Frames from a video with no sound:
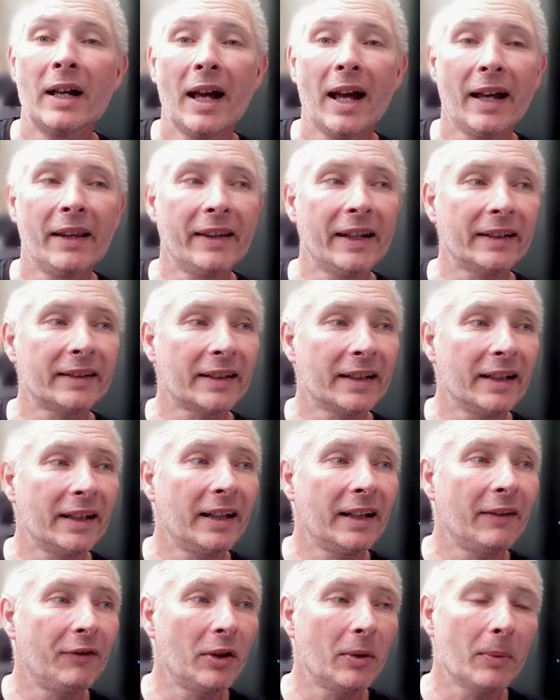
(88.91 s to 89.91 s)
and that's going to
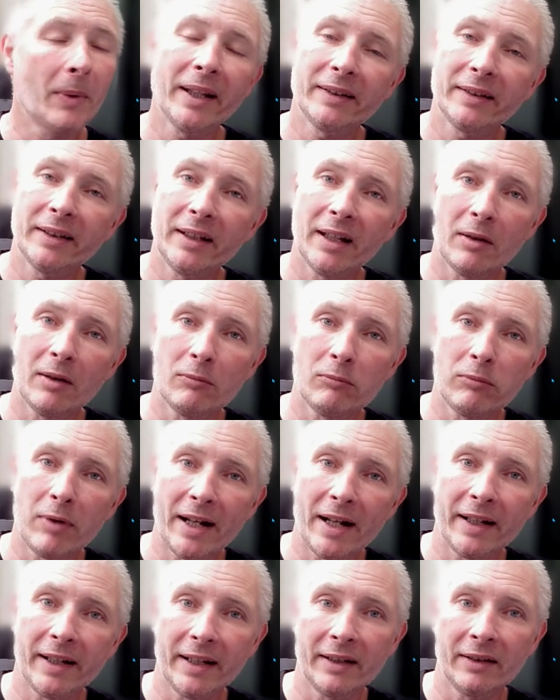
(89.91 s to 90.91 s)
give you S E O
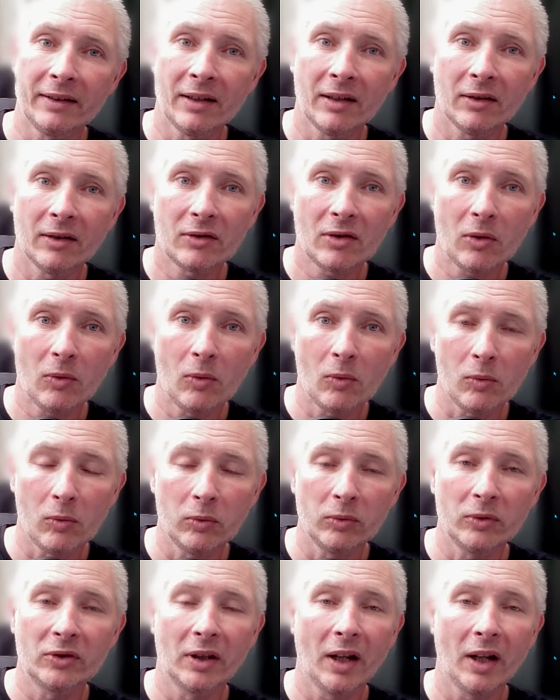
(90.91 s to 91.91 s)
ranking
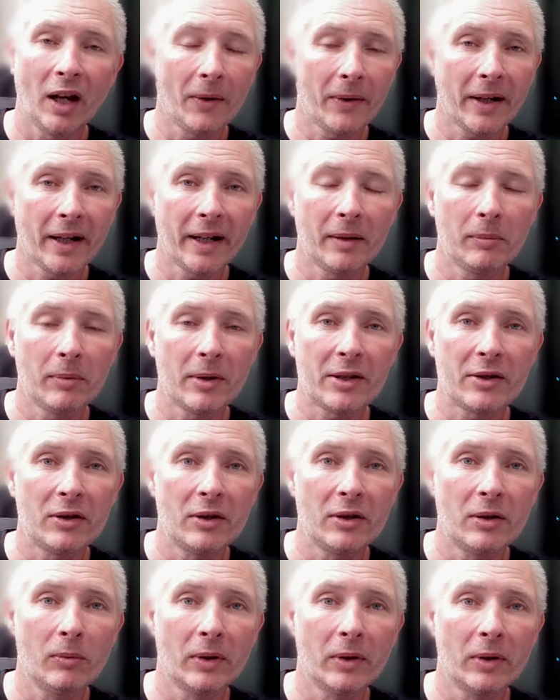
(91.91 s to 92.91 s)
tools, okay, which
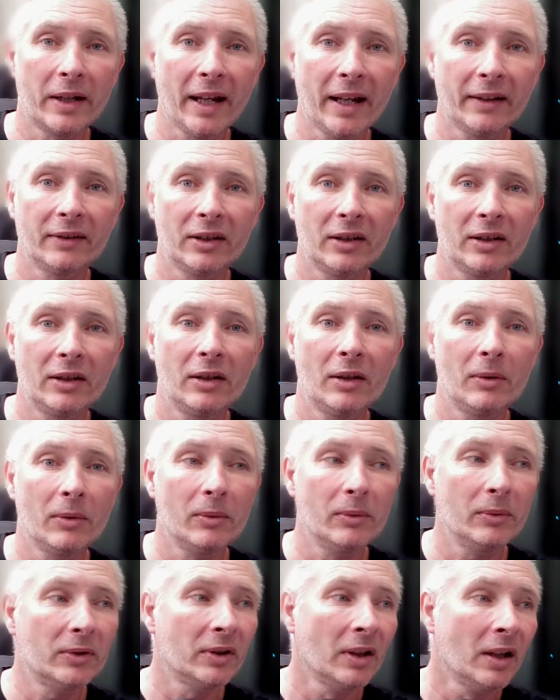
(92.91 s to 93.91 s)
you will get to
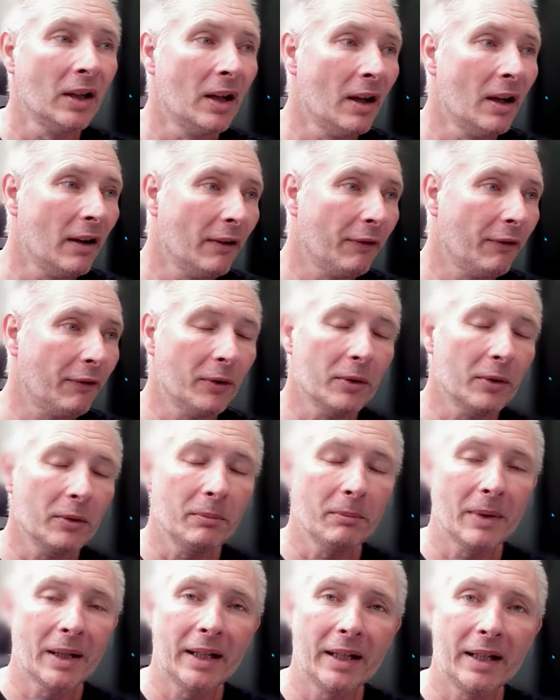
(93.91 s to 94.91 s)
use through
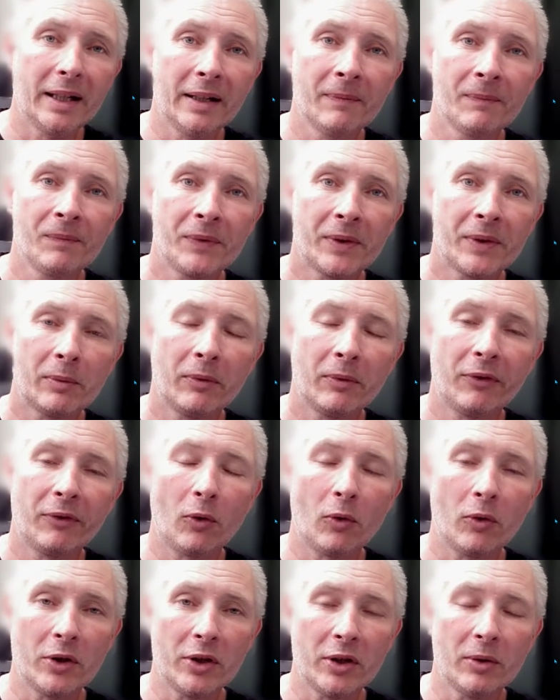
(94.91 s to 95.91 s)
me
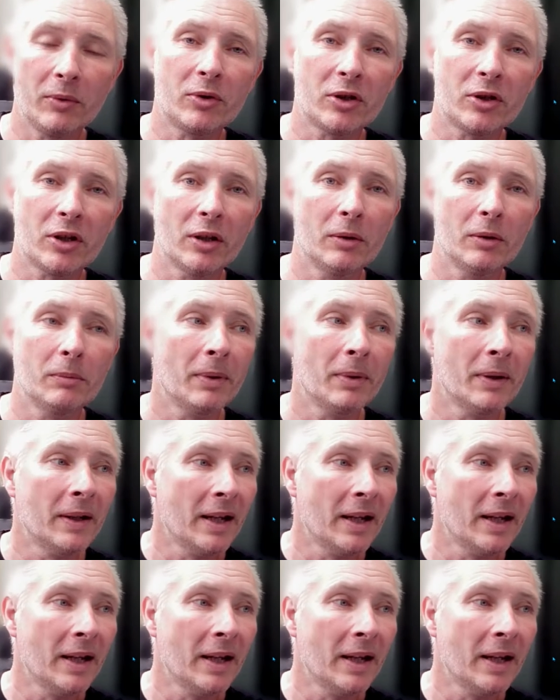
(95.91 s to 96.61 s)
for YouTube.